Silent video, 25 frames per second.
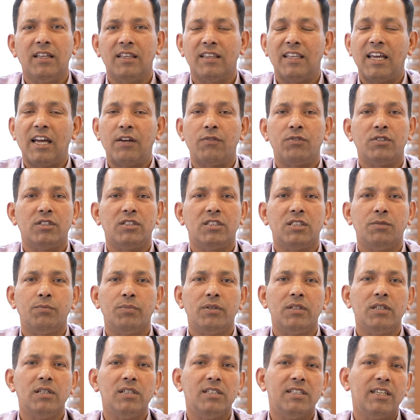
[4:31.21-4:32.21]
That was a
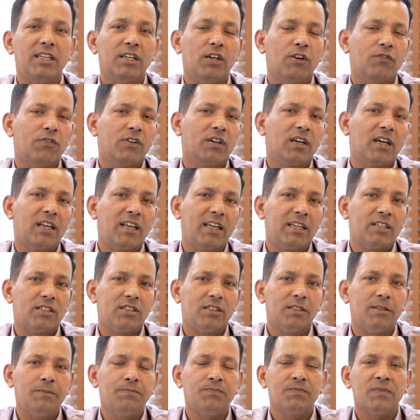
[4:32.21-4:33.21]
typical day of a
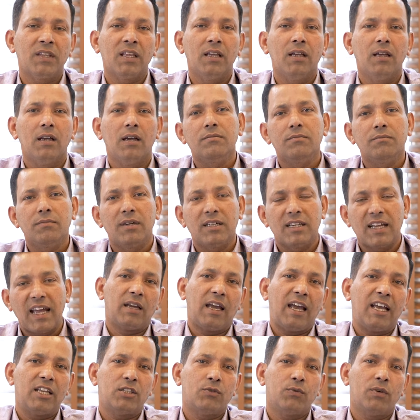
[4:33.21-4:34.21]
collector. But
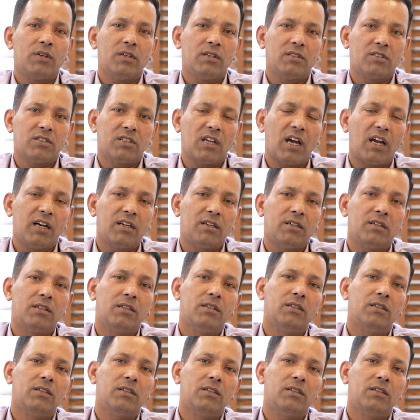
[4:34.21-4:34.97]
as one start